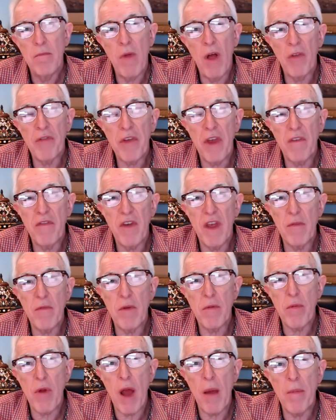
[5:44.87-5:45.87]

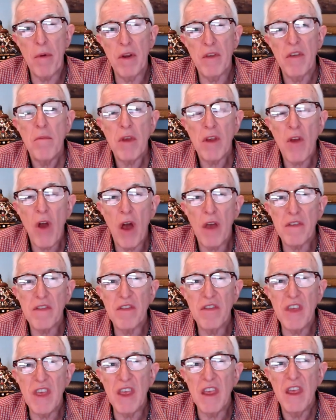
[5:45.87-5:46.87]
multifamily properties, because
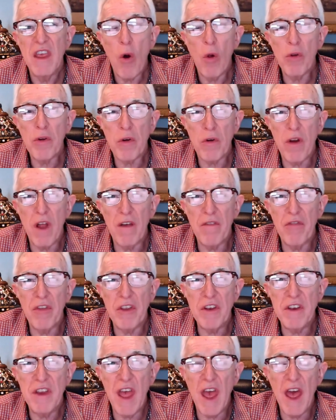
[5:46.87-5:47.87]
the holder of
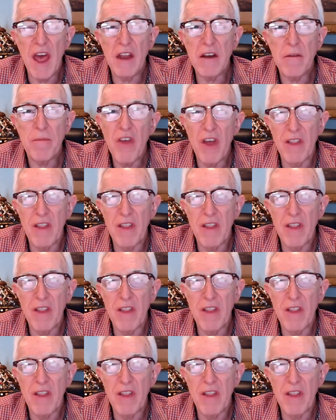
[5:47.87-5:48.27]
the debt,